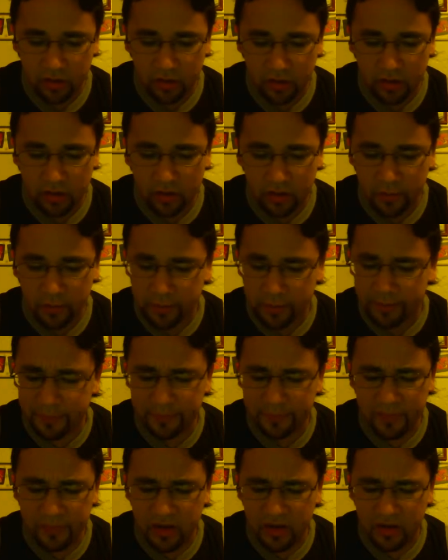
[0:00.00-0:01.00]

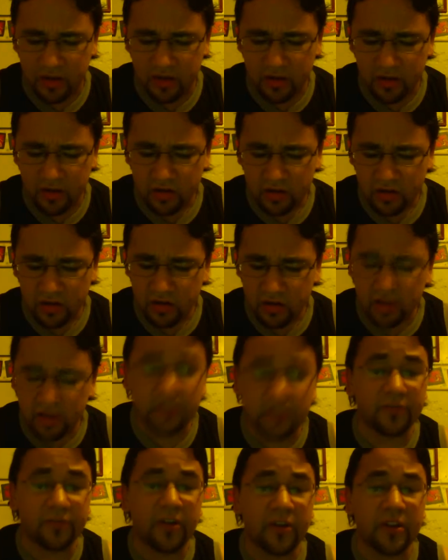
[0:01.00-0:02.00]
Um
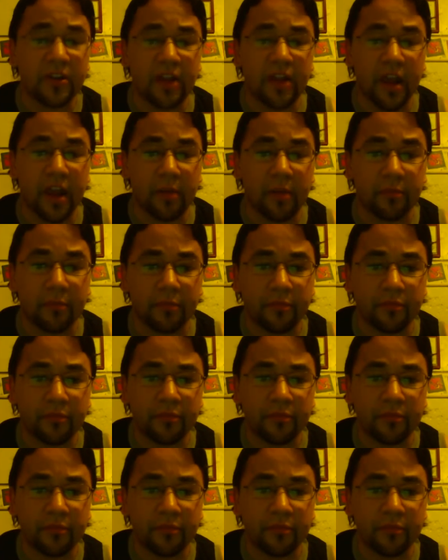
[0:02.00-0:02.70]
it's a fun game.